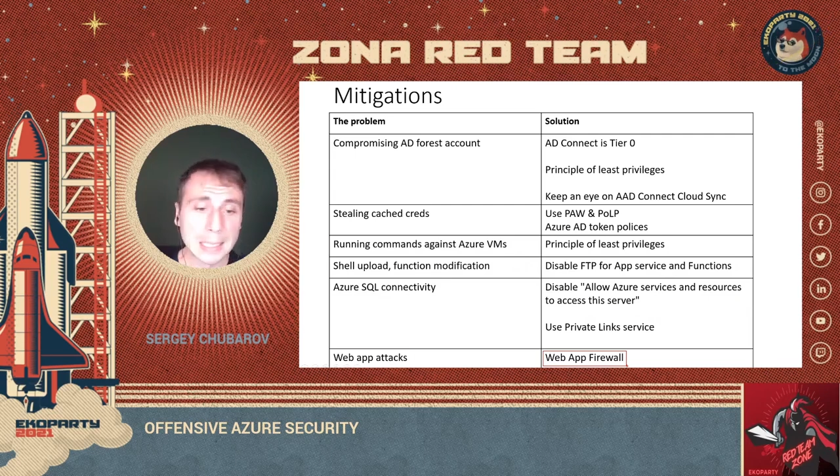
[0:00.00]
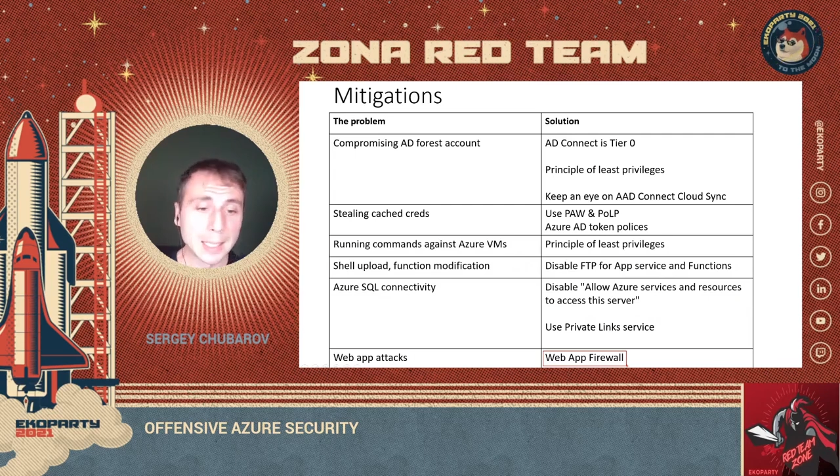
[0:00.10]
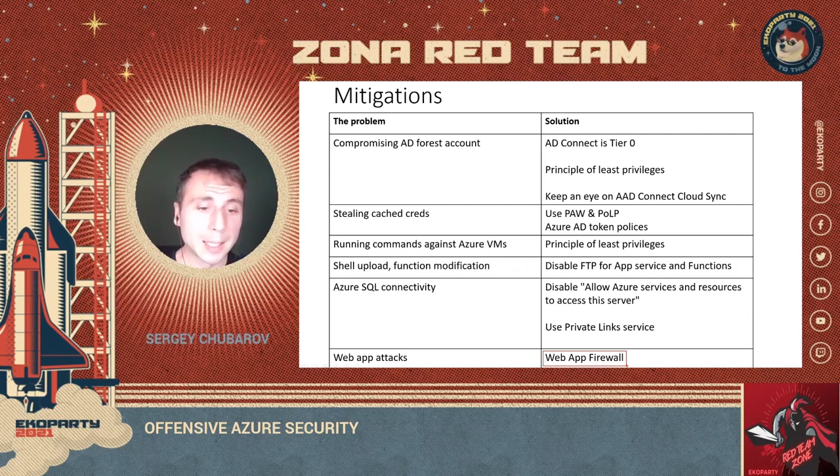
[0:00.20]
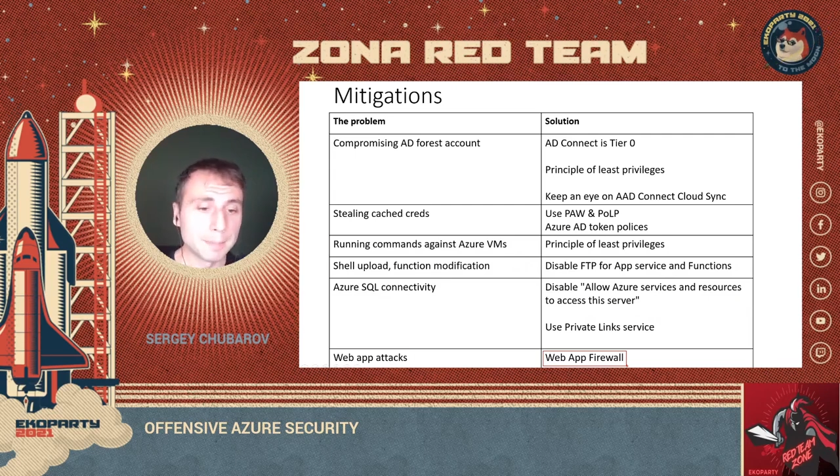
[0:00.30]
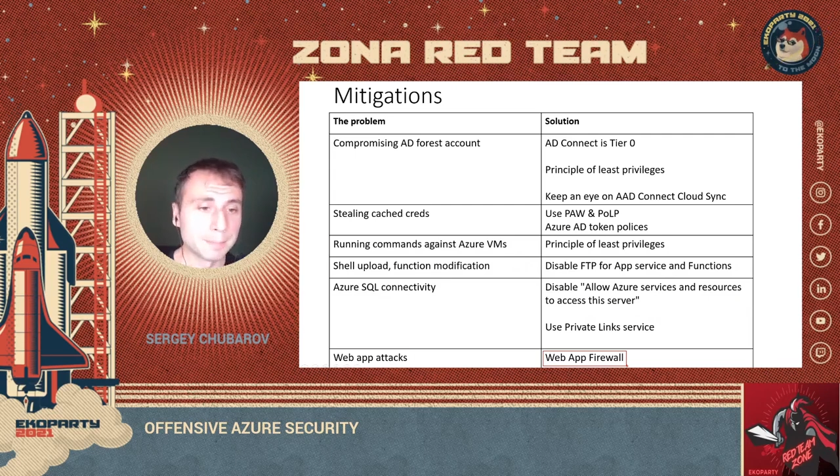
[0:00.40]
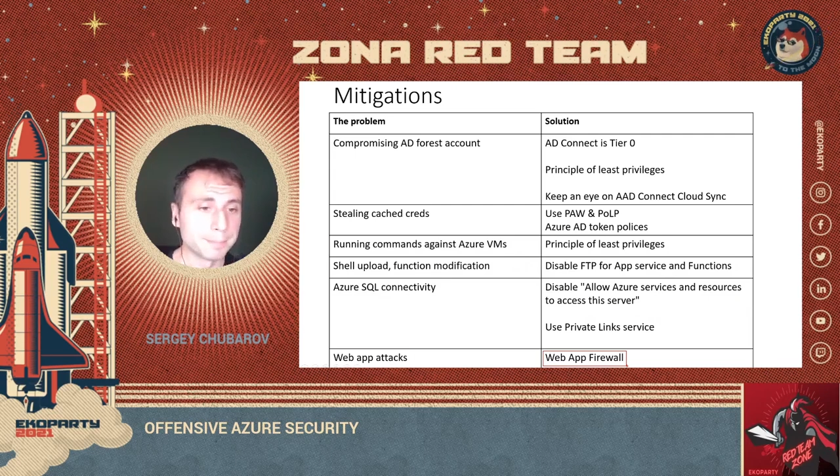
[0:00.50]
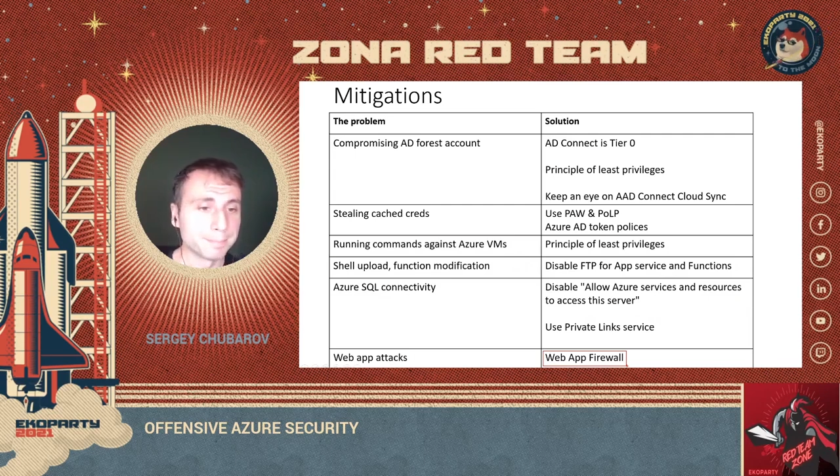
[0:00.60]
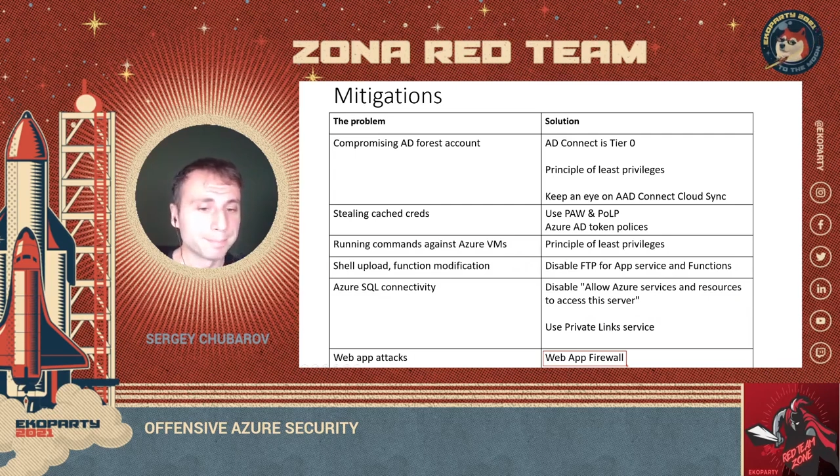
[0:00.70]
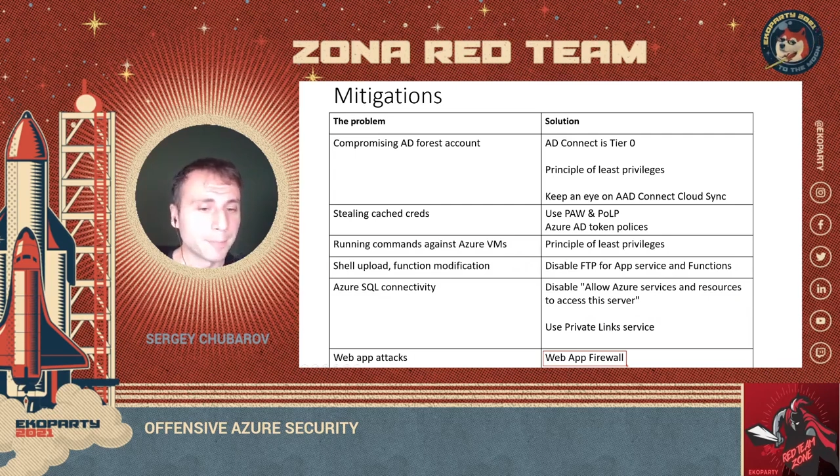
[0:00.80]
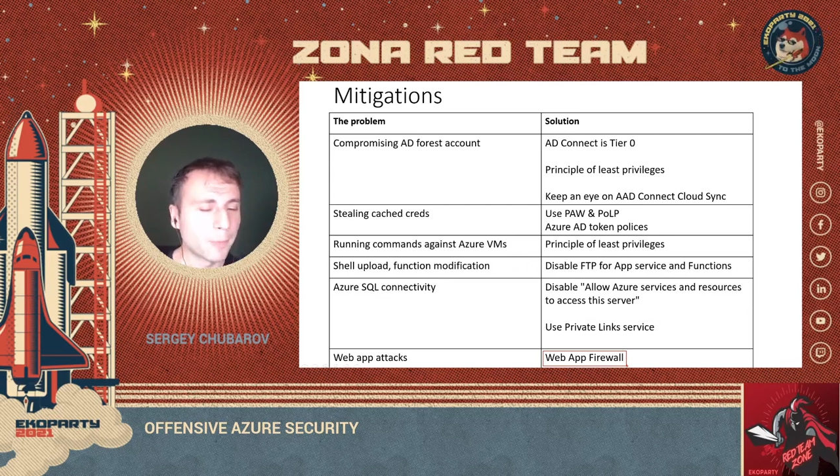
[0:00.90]

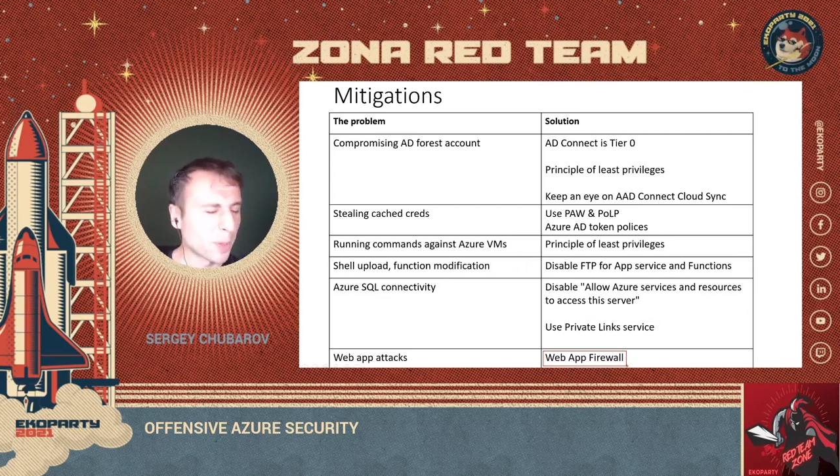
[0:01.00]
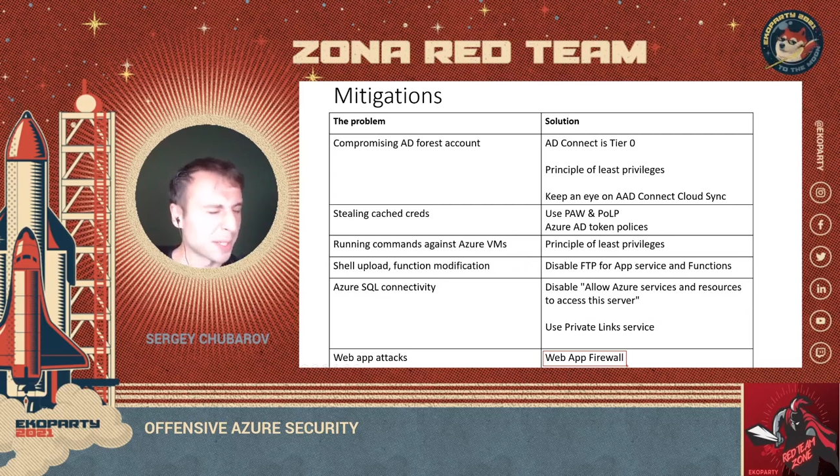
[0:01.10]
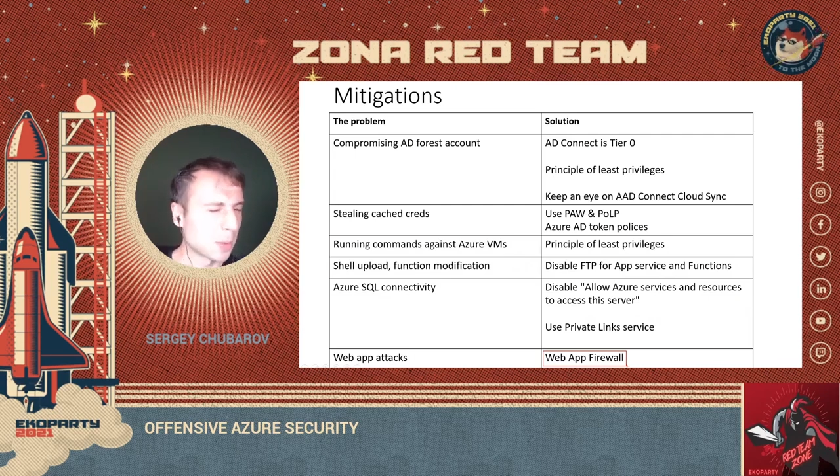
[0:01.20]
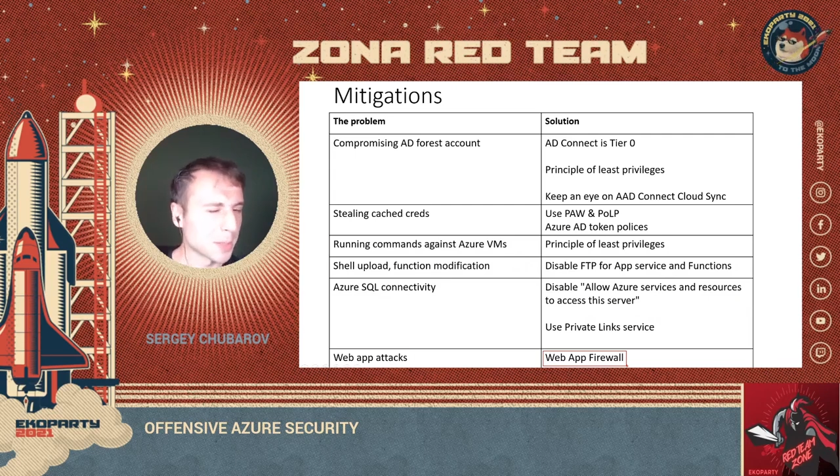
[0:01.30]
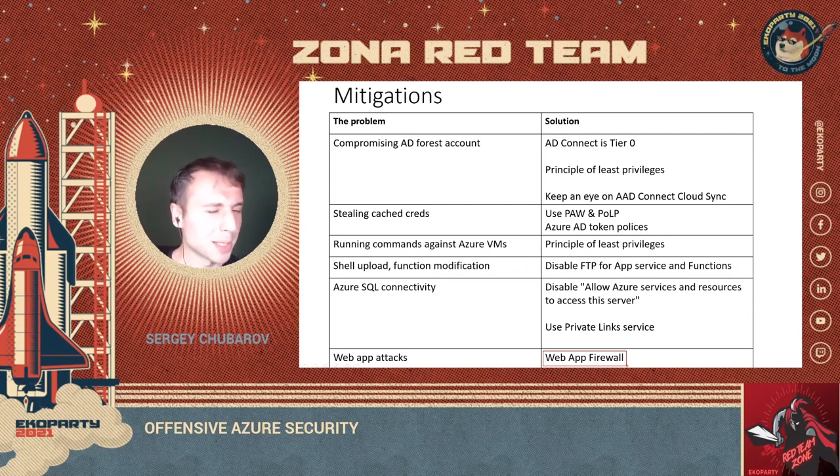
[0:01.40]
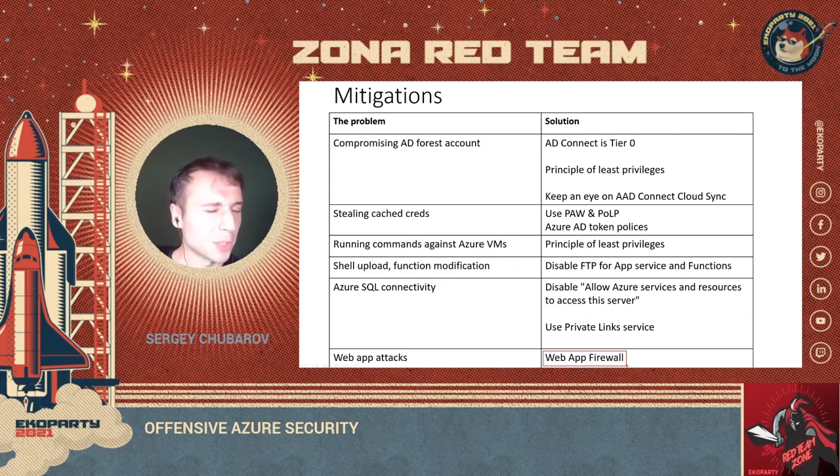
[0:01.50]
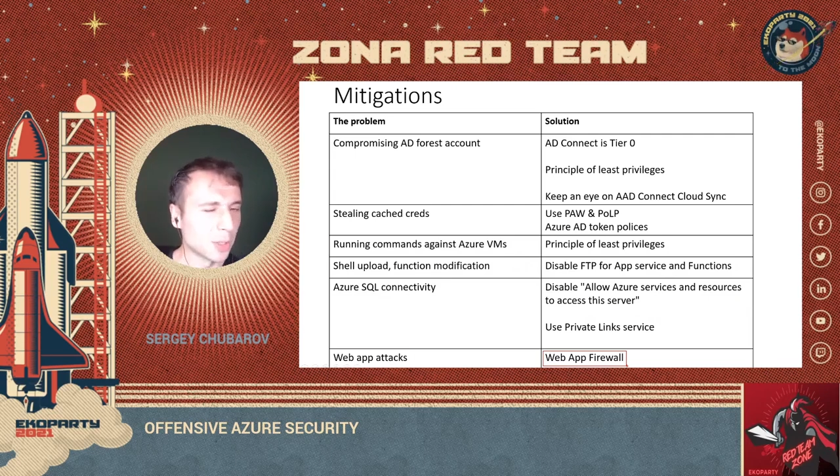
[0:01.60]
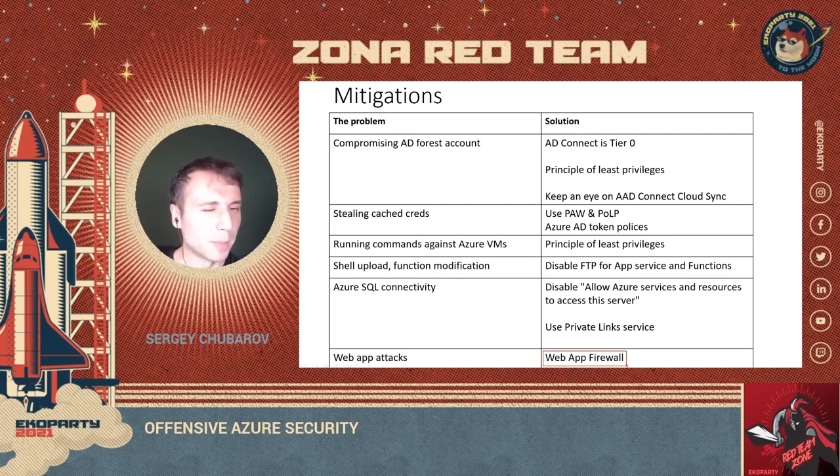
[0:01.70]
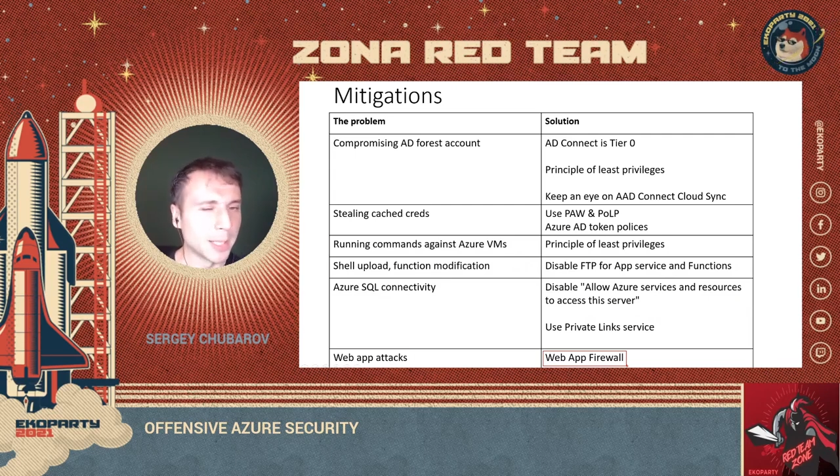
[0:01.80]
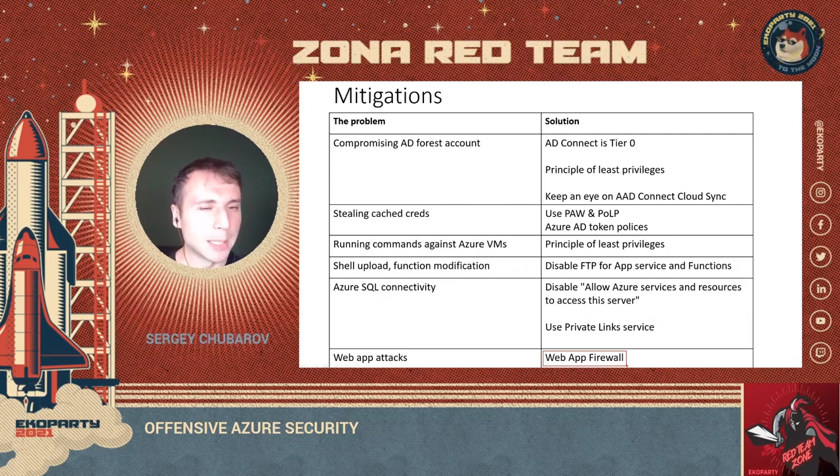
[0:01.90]
Of course, they cost
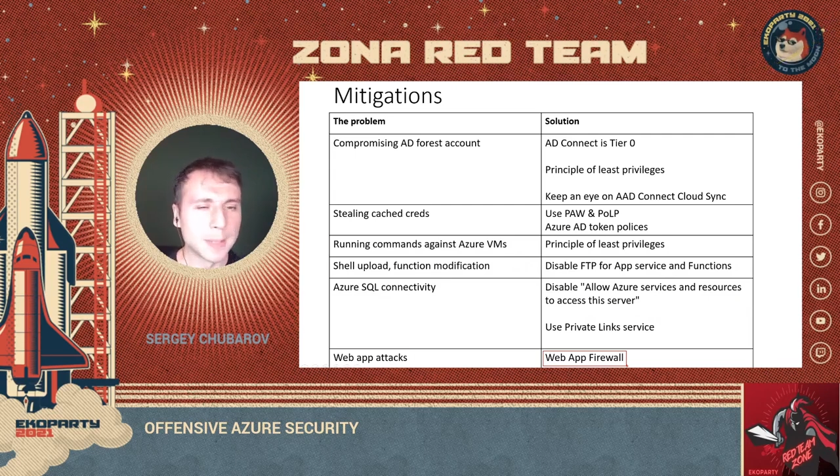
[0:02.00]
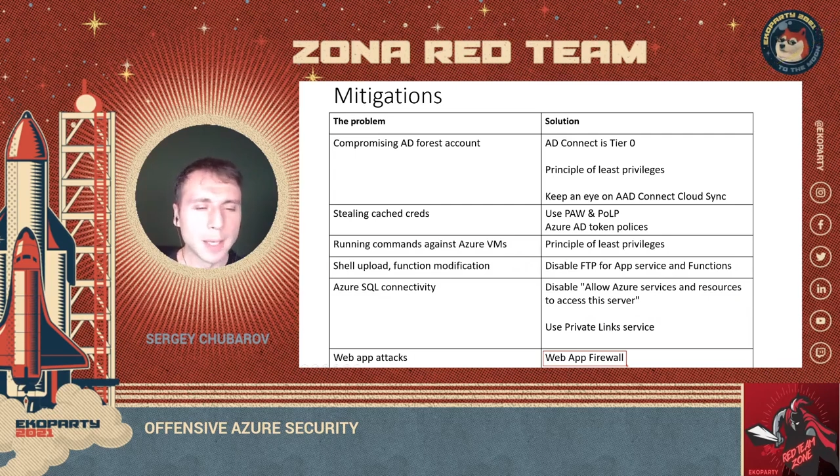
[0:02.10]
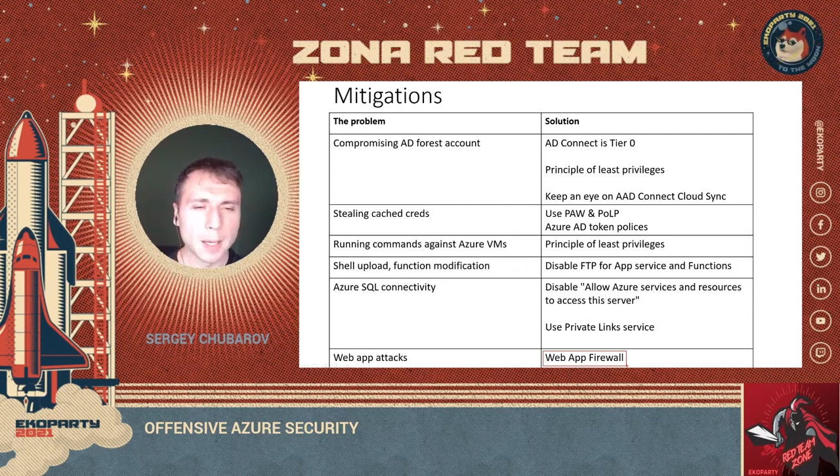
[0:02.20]
additional money.